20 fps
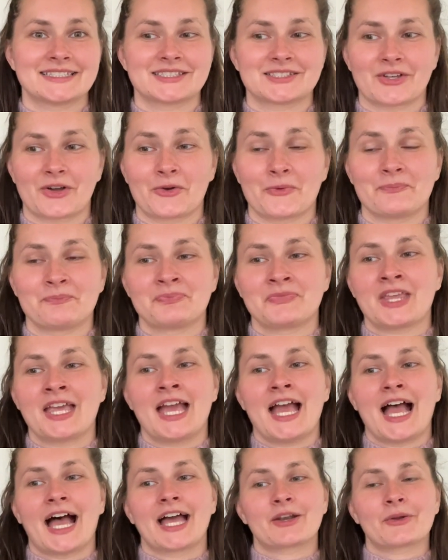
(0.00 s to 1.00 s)
So
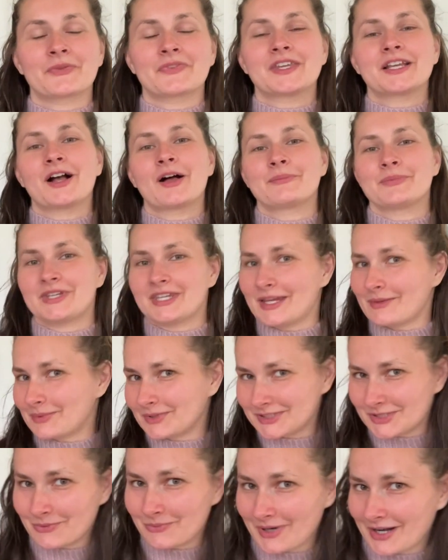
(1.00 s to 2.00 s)
I don't think I'll be able
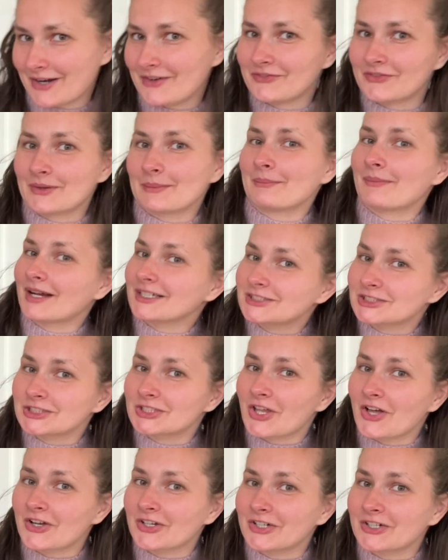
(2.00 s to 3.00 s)
to wear it for much
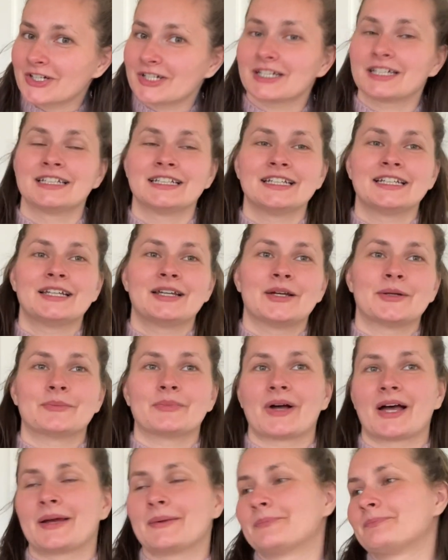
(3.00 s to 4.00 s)
longer,
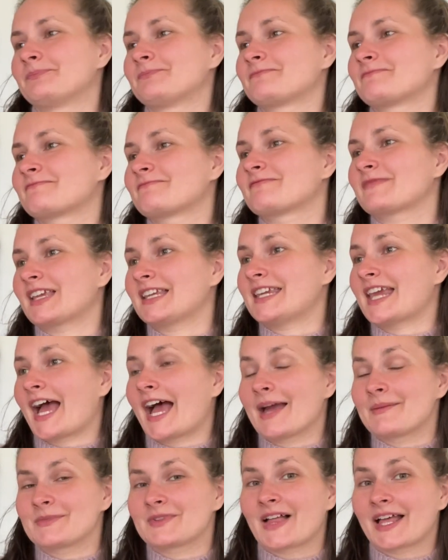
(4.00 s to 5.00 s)
but yeah,
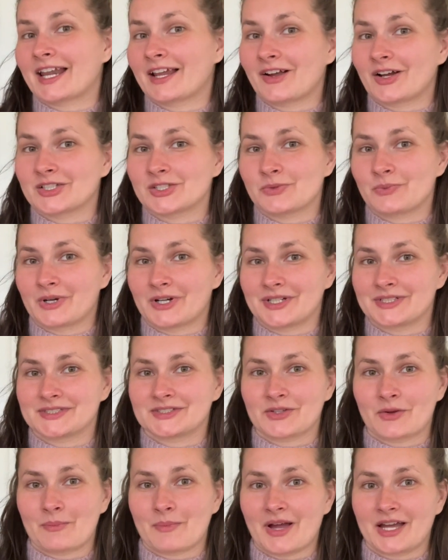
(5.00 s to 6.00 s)
I'm glad I got to wear it
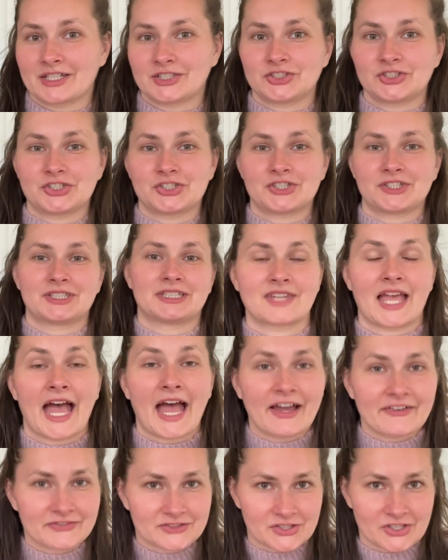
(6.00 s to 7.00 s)
so much
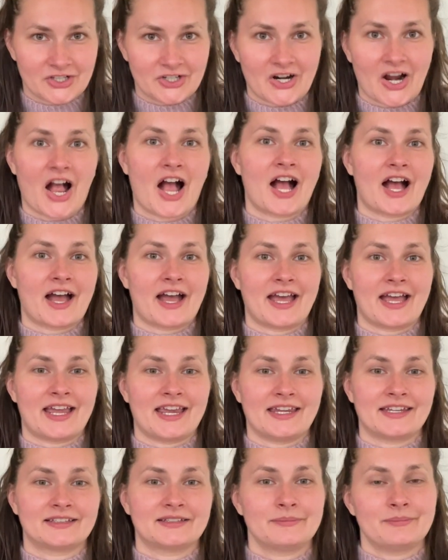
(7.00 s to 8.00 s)
after
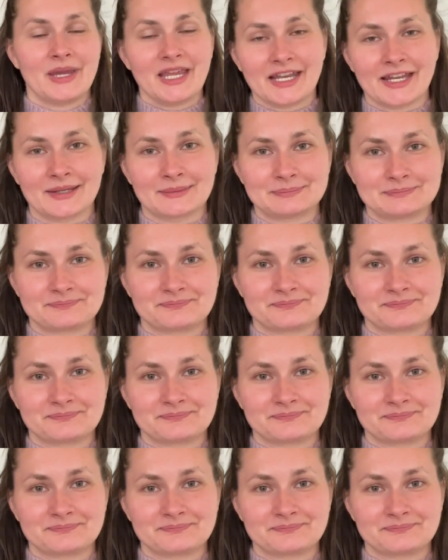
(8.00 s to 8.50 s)
I made it.